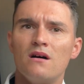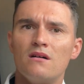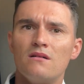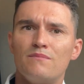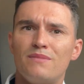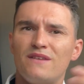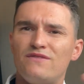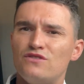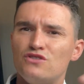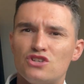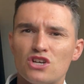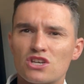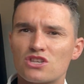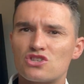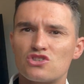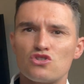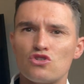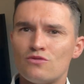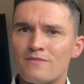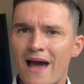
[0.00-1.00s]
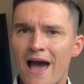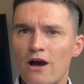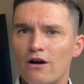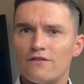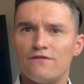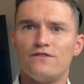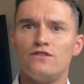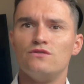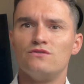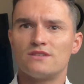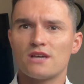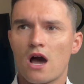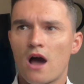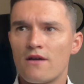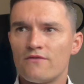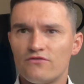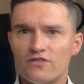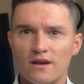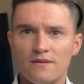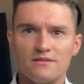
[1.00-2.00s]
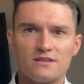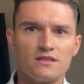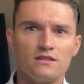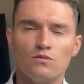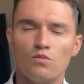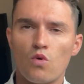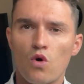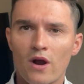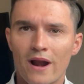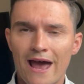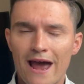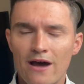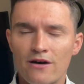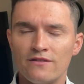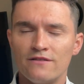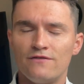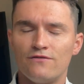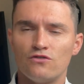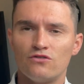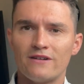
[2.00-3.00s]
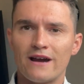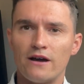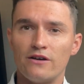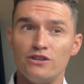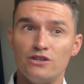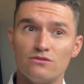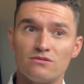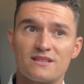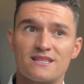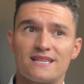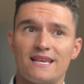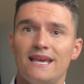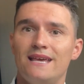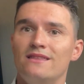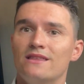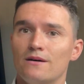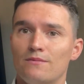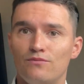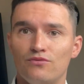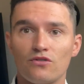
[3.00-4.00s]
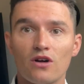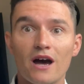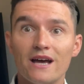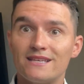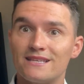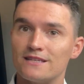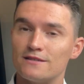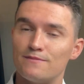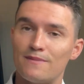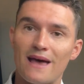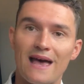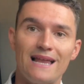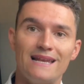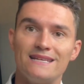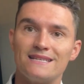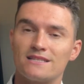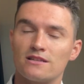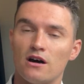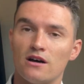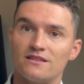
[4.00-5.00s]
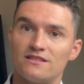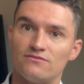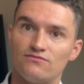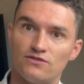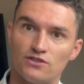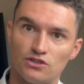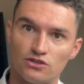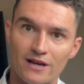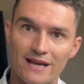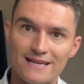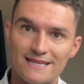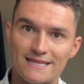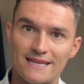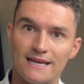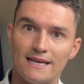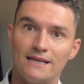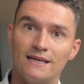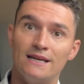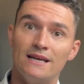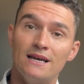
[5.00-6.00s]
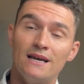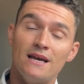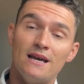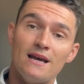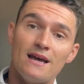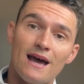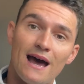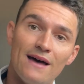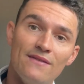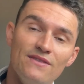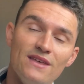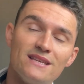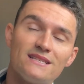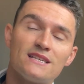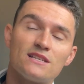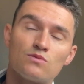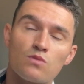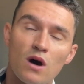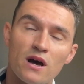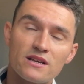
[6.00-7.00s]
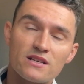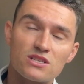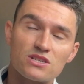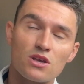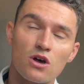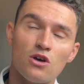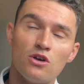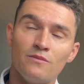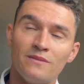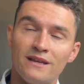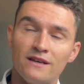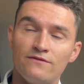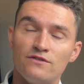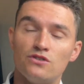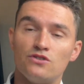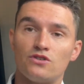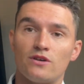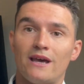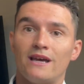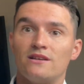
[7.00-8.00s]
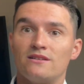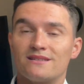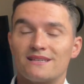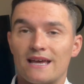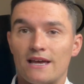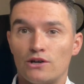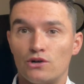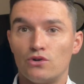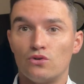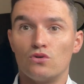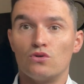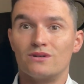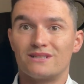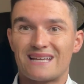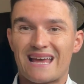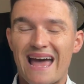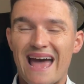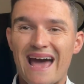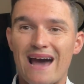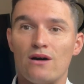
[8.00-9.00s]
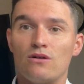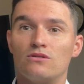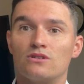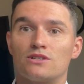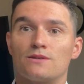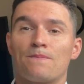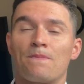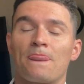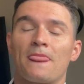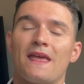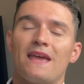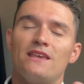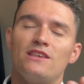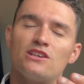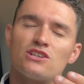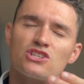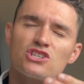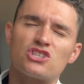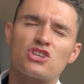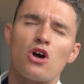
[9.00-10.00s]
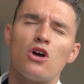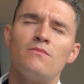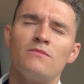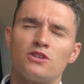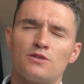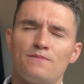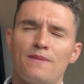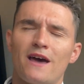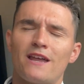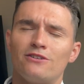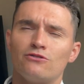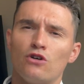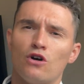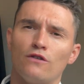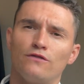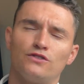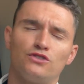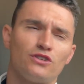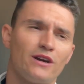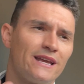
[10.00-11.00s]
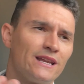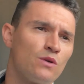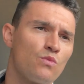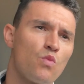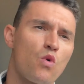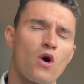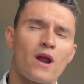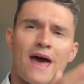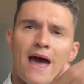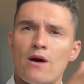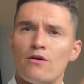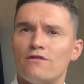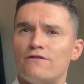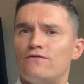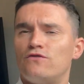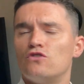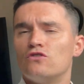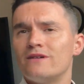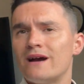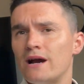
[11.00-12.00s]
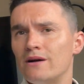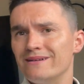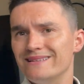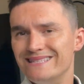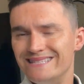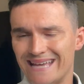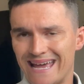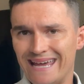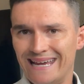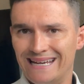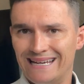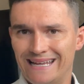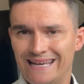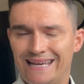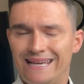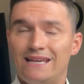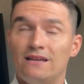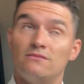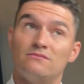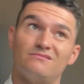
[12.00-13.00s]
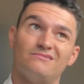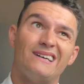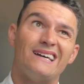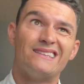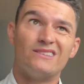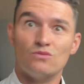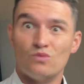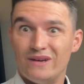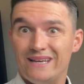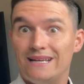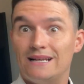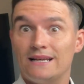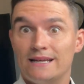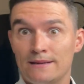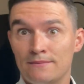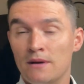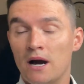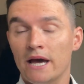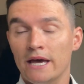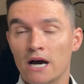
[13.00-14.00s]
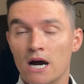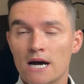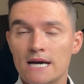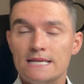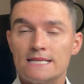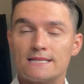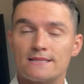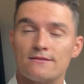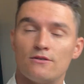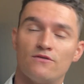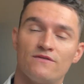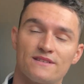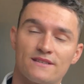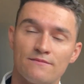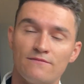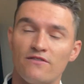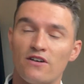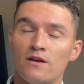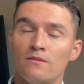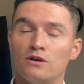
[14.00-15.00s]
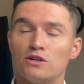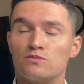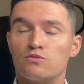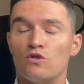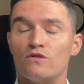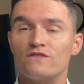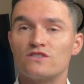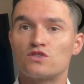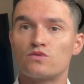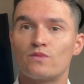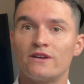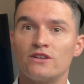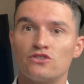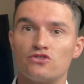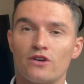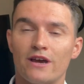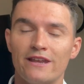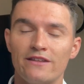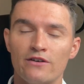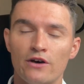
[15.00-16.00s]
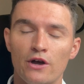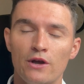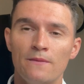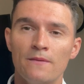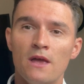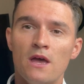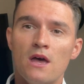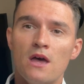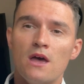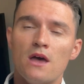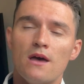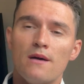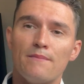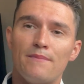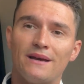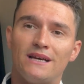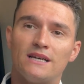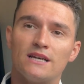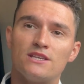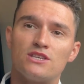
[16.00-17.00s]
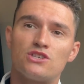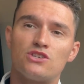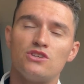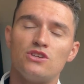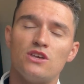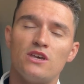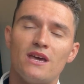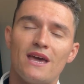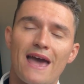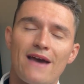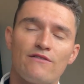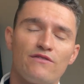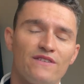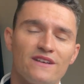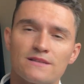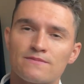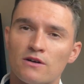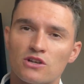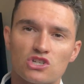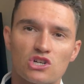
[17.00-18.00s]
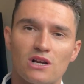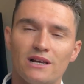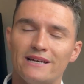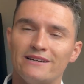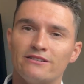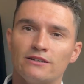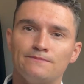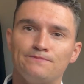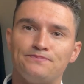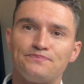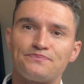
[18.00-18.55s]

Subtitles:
But if you just zoom out a few time frames to the 1 hour and the 4 hour, you'll see that price has barely started retracing. And this is why so many of you traders get caught out. You're so much better off trading 1 hour, 4 hour daily and the weekly in my eyes. Obviously, I'm very much more of a swing trader though, because everything's much clearer.